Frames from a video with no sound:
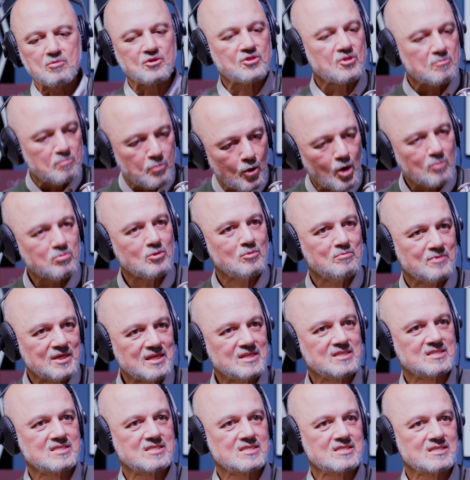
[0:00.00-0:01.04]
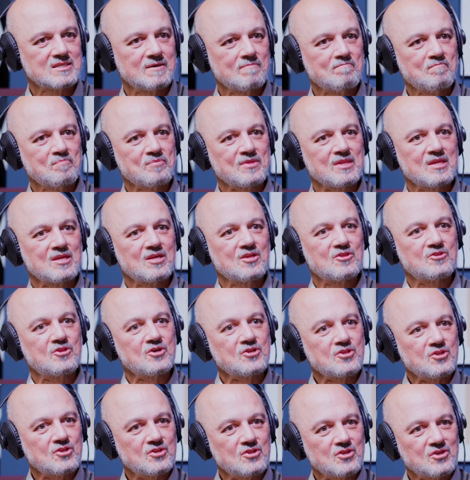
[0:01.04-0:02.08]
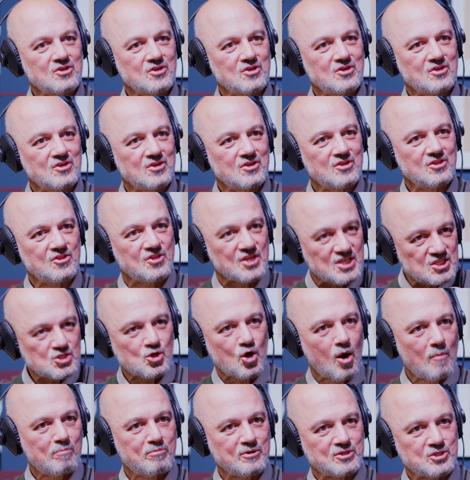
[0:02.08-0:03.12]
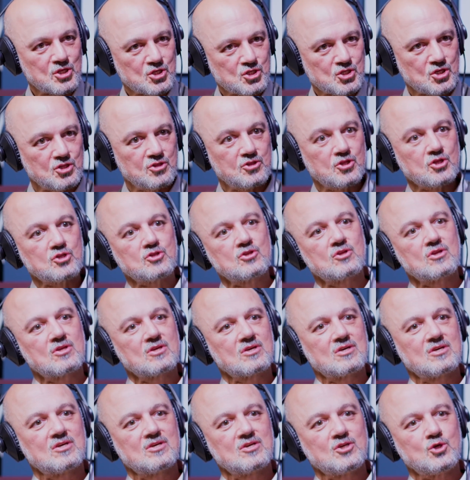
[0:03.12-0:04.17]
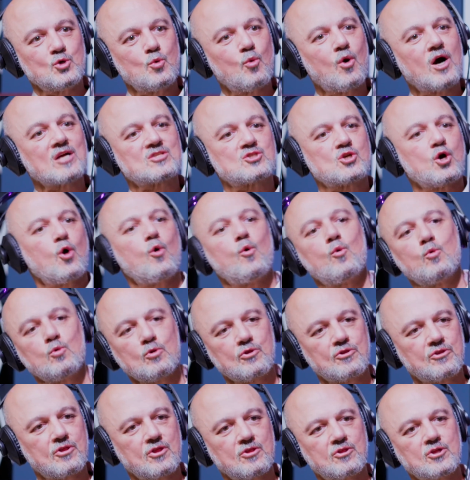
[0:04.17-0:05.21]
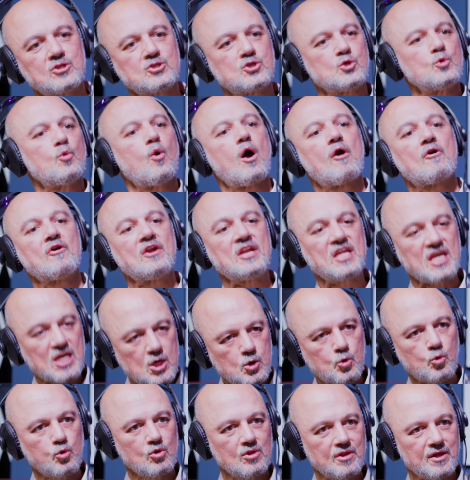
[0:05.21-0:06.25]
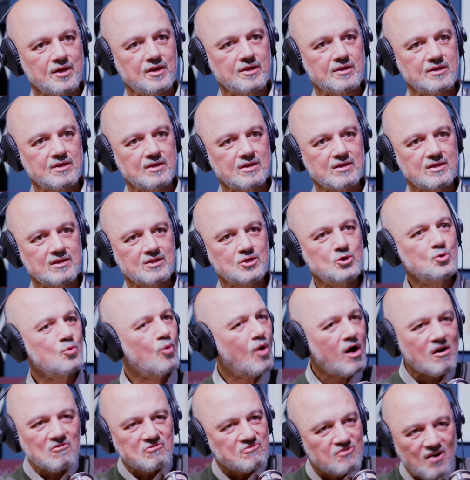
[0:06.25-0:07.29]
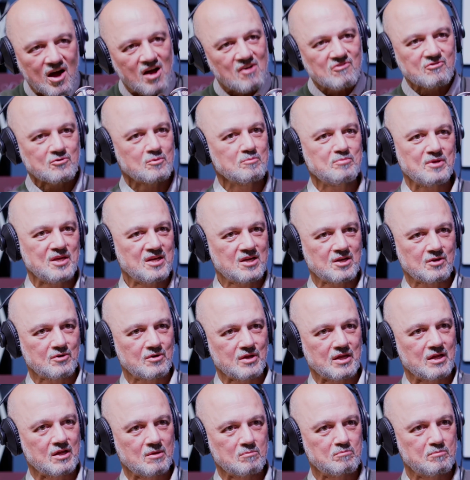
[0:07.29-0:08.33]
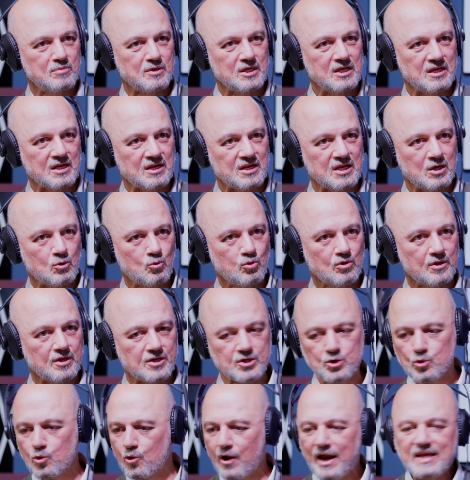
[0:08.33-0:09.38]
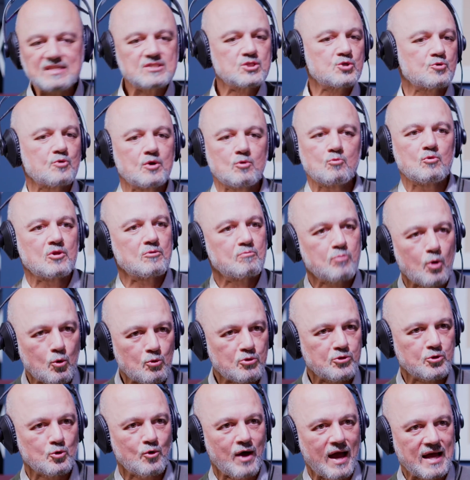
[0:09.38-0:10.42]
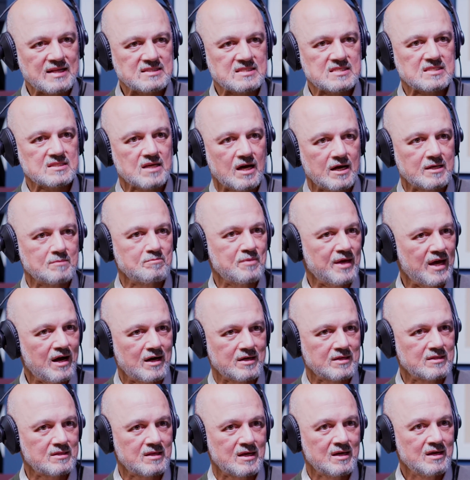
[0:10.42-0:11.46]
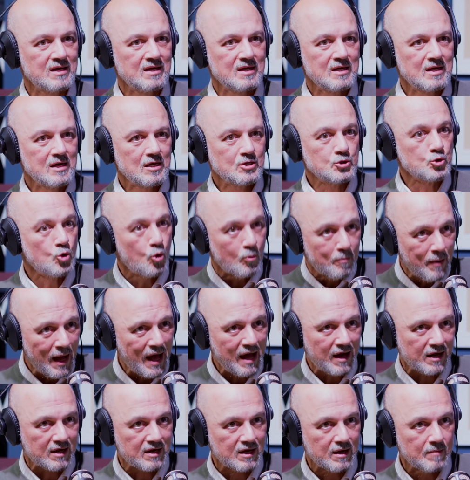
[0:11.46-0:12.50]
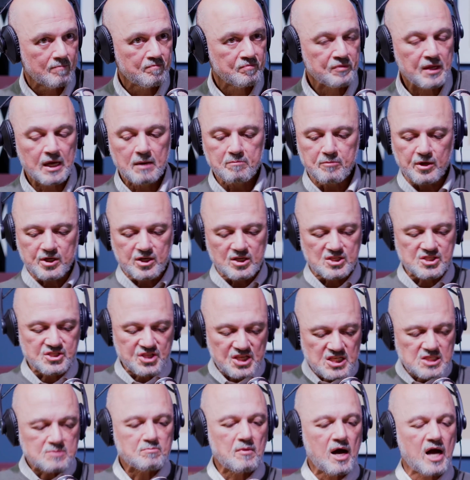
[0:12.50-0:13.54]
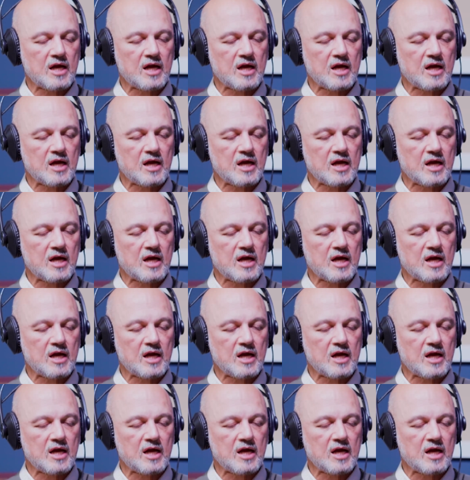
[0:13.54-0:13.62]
But the problem is that this competition that you are told that you are an equal in, you are far from being an equal in. You're entering with both your hands tied behind your back, because this